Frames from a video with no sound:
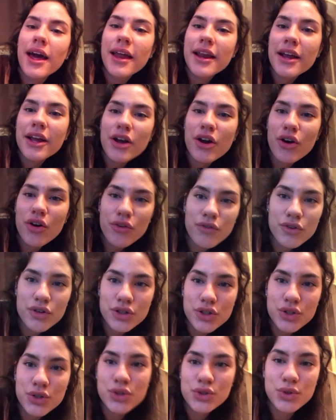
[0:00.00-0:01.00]
heading over
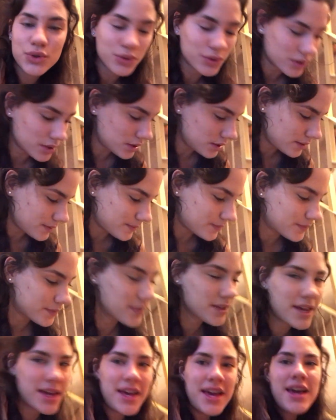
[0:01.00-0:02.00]
to school.
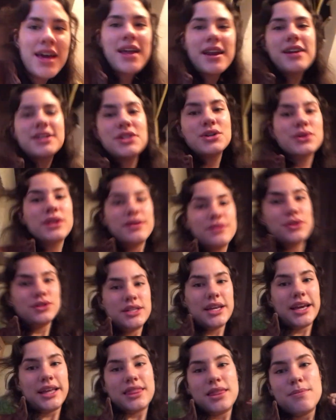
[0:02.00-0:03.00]
I don't have to
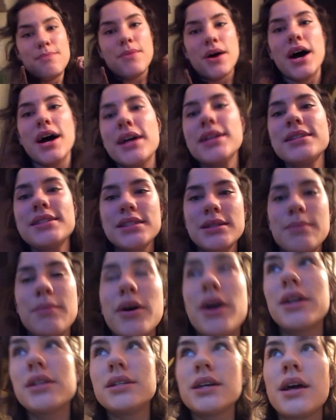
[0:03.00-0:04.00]
take the bus
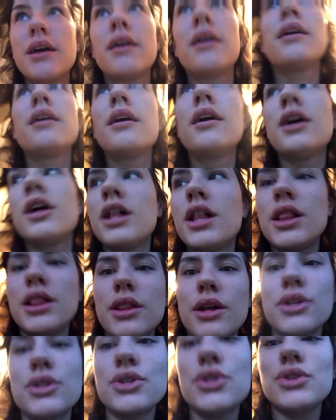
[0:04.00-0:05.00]
but
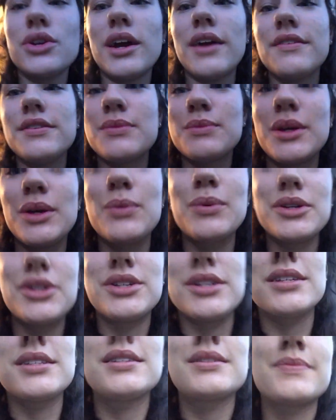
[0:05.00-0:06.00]
Lotte drives me
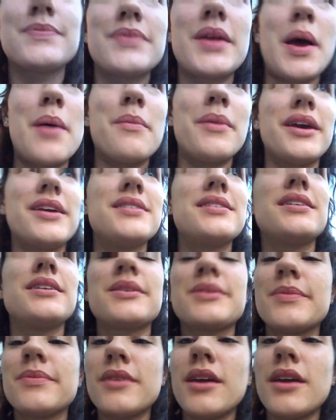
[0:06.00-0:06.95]
which is amazing.